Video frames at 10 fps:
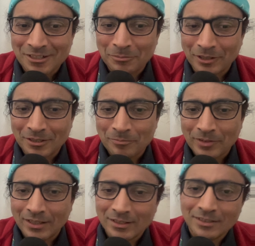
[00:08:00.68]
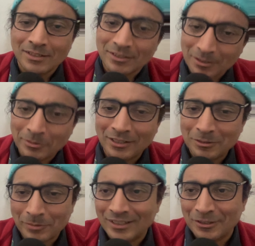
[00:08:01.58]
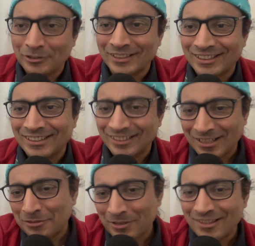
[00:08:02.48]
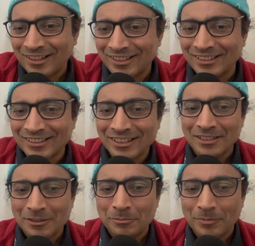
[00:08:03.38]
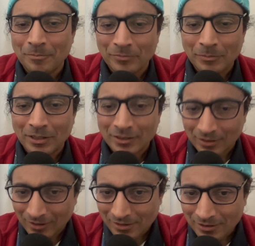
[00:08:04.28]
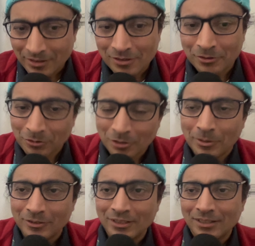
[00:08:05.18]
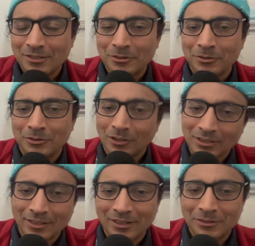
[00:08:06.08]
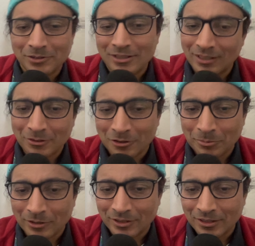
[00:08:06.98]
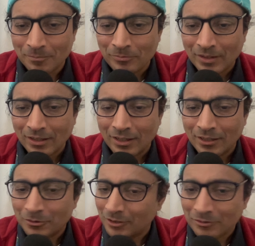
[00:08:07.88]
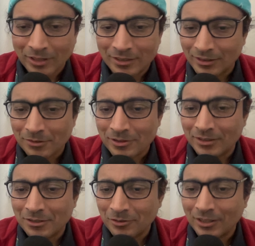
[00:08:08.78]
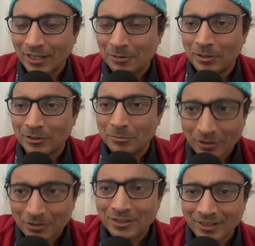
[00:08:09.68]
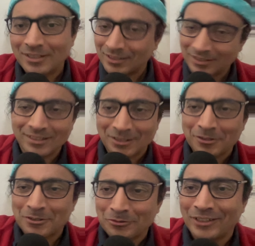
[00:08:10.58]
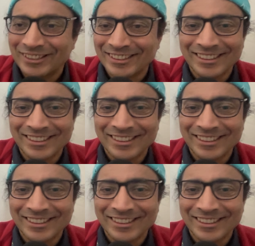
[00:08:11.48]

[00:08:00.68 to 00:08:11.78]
upon. It's similar but different. It has to be tried. But there are studies on cocoa powder. So Dr. Greger would say cocoa powder. I could not find enough studies for carob powder, but Dr. Greger says that's also fine.